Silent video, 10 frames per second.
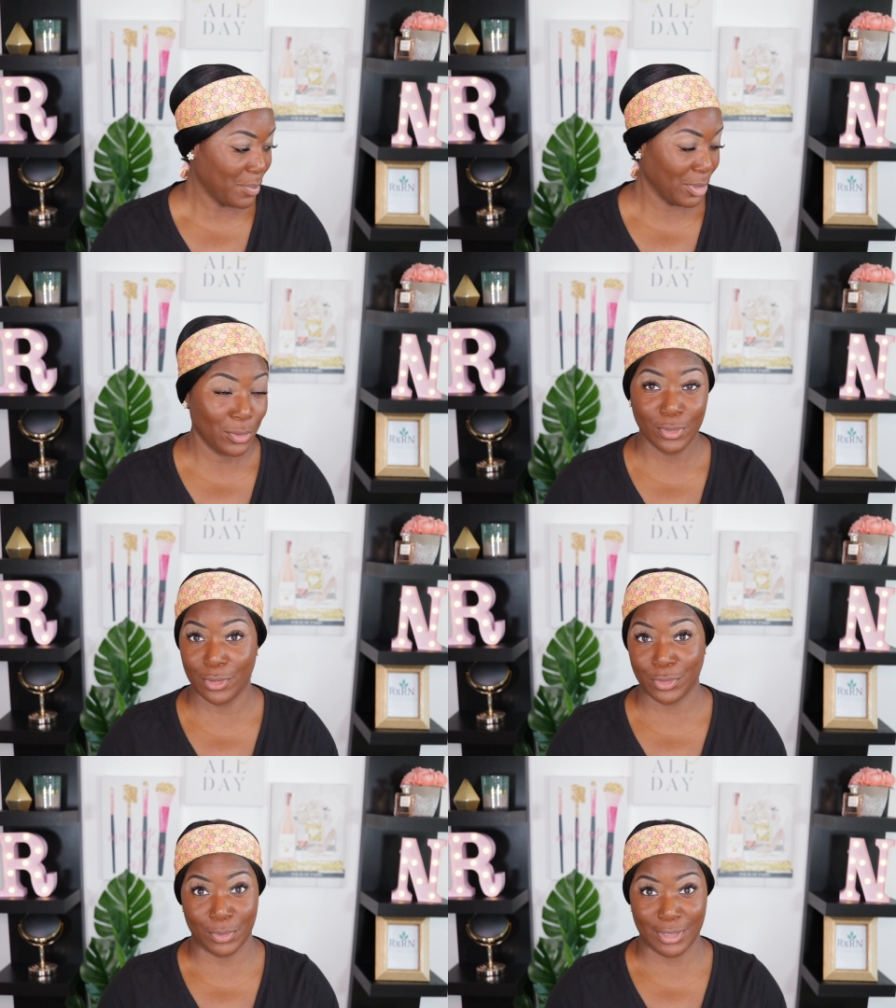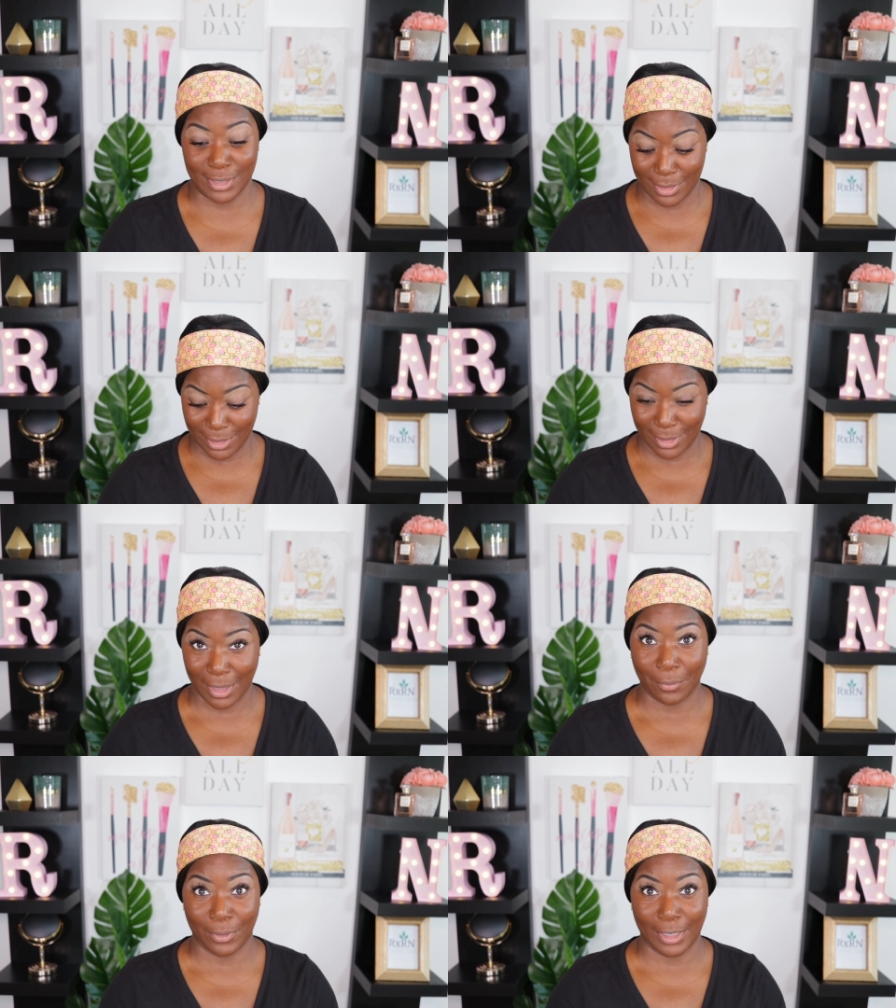But who knows what it's gonna look
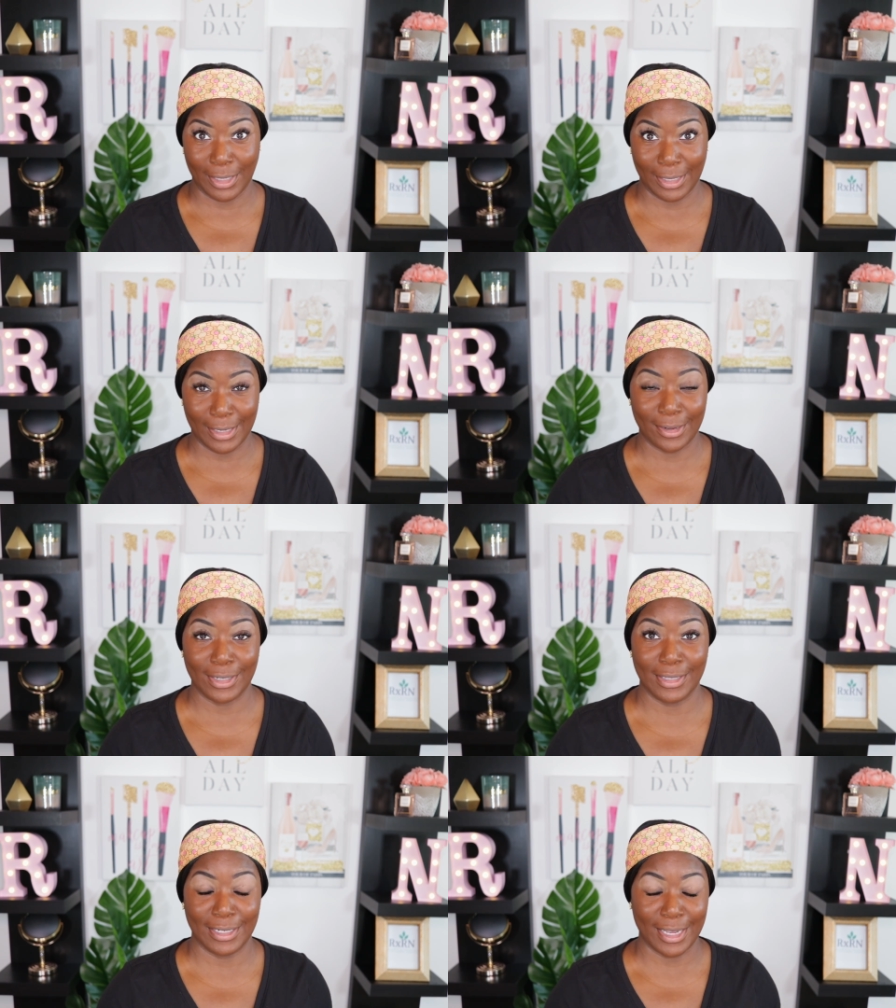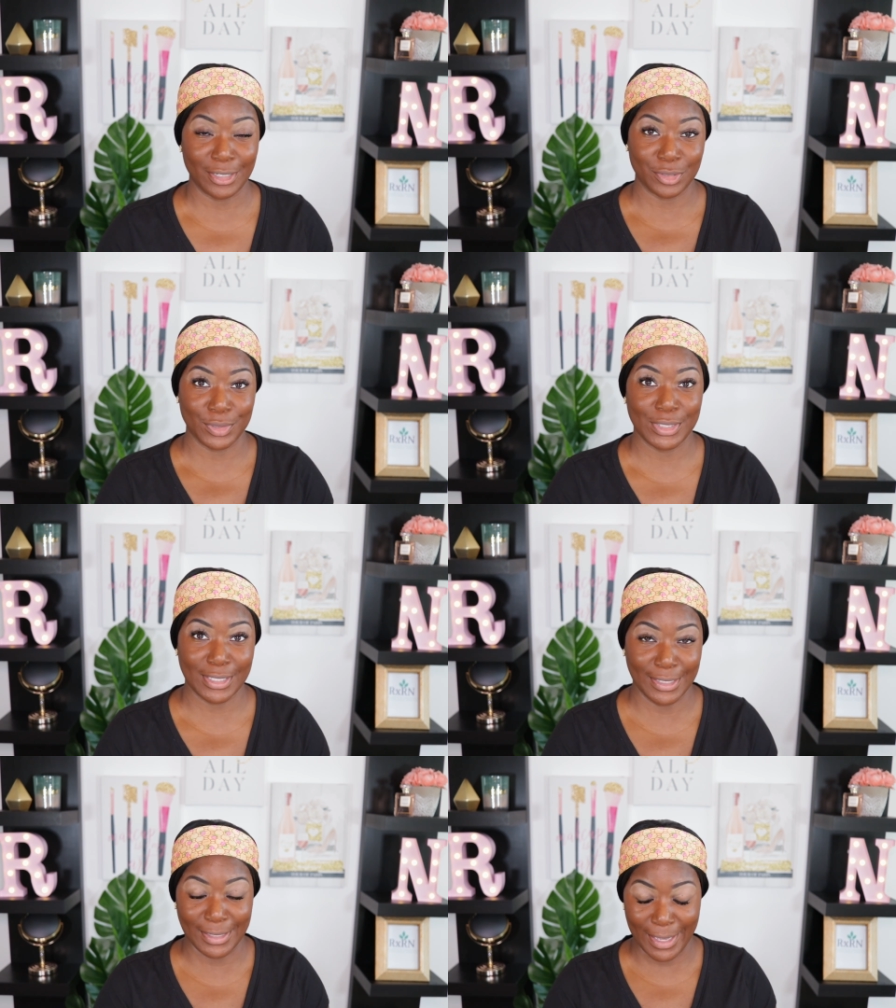like when I get out in the natural
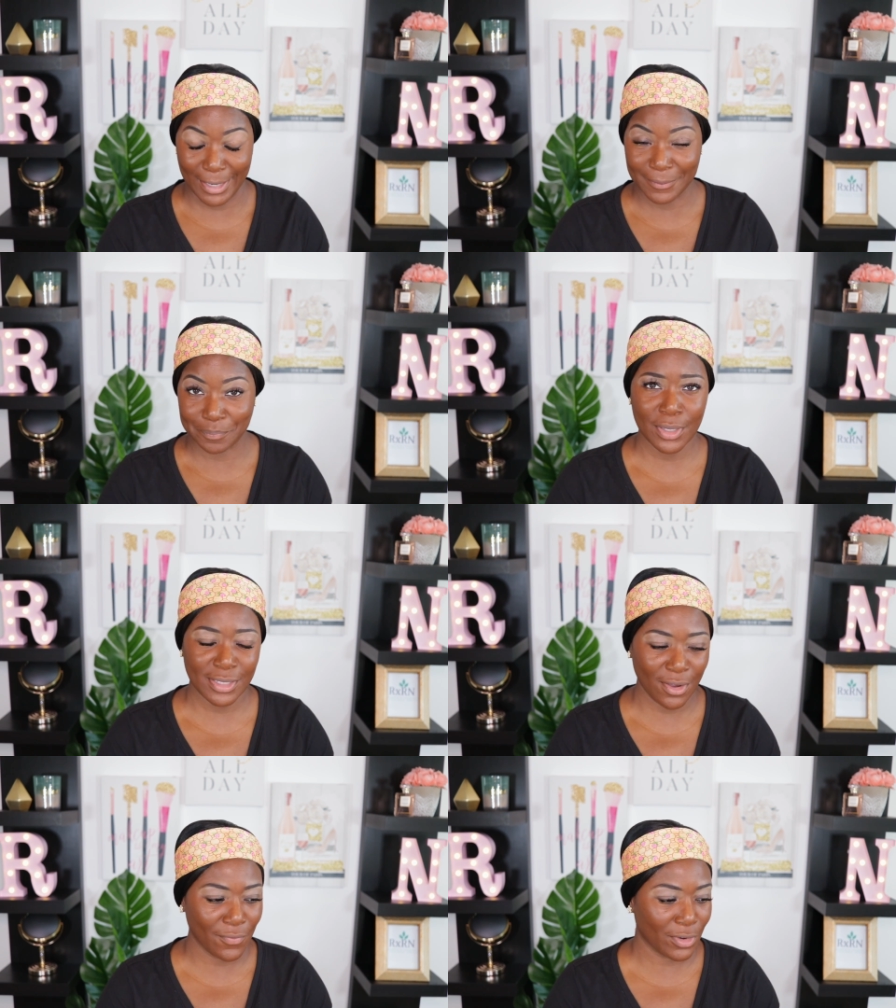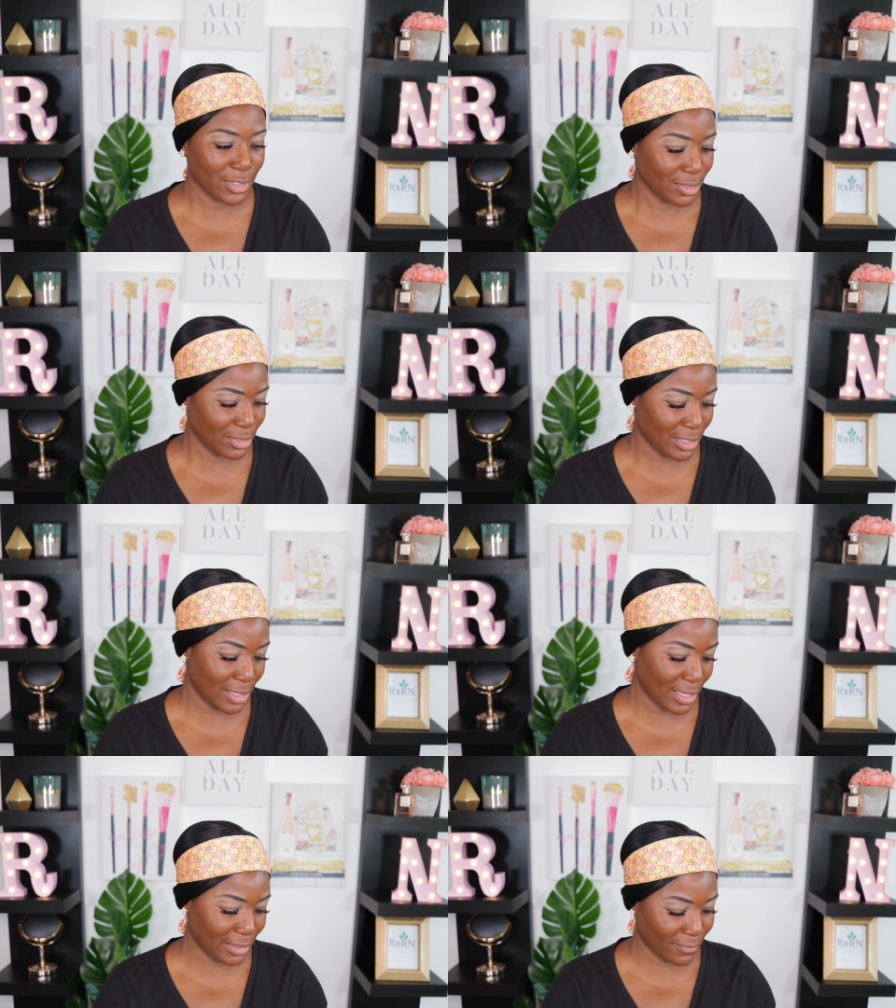sunlight. But so far so good, I
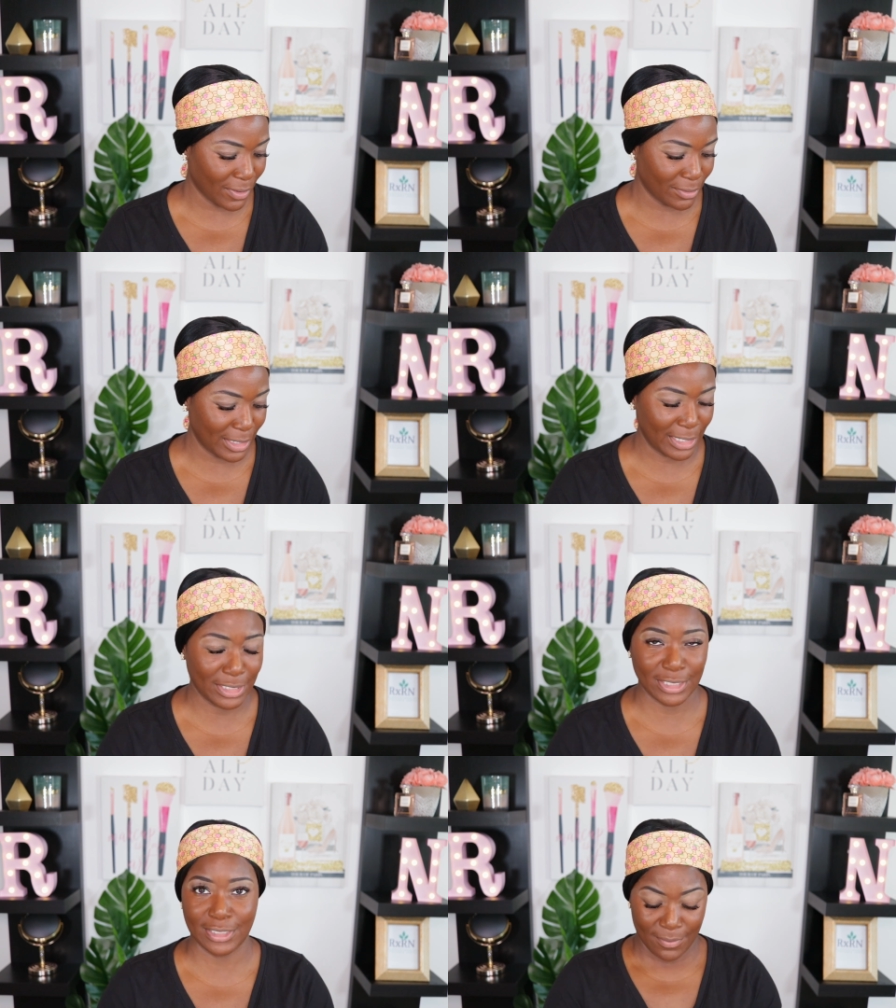like the foundation.